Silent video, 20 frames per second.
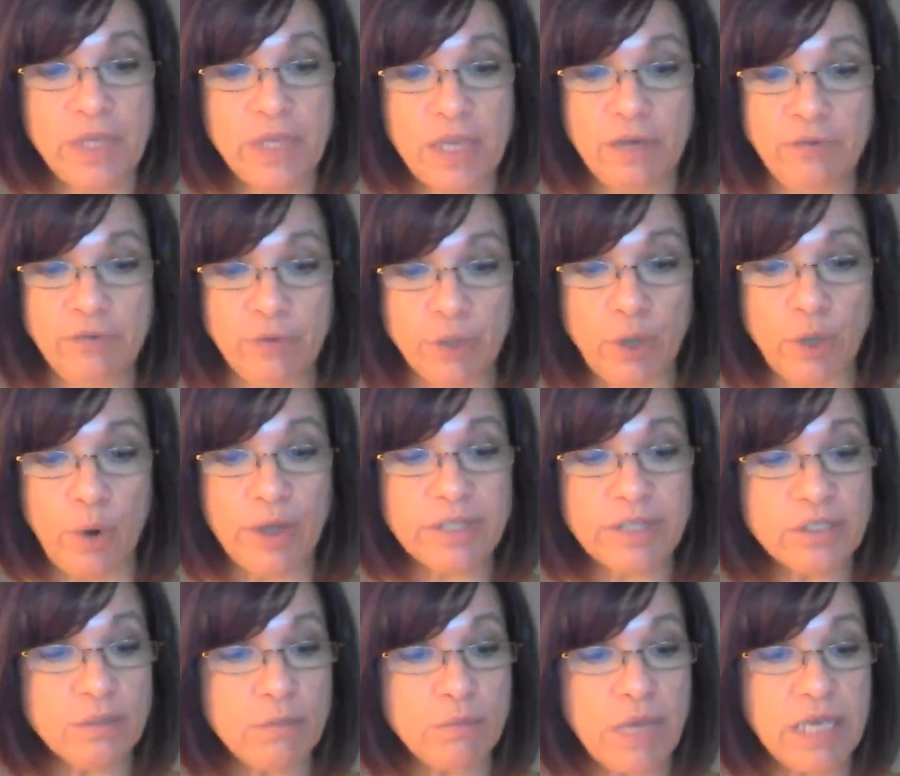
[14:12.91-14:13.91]
If we're going
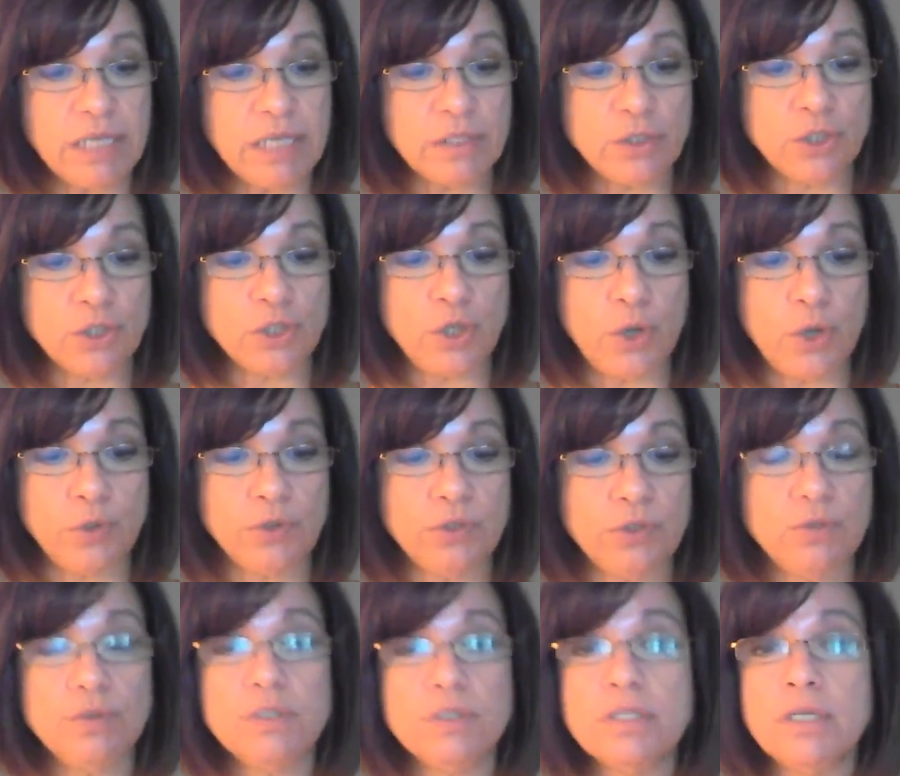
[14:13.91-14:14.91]
to make it to
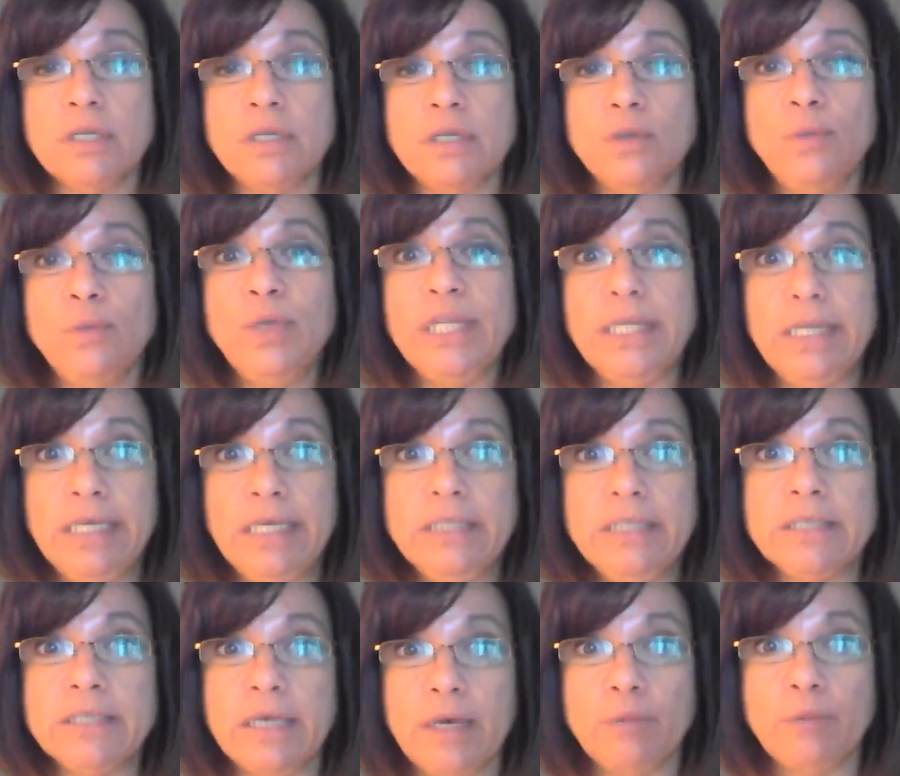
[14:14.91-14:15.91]
Tosu City, we need
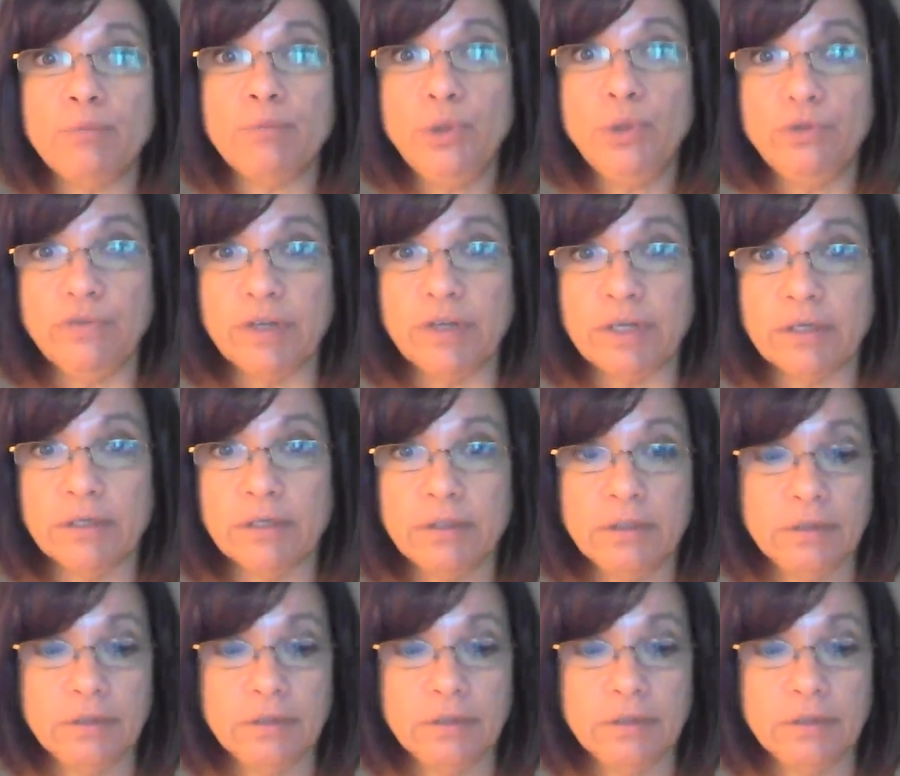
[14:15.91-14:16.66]
to get moving.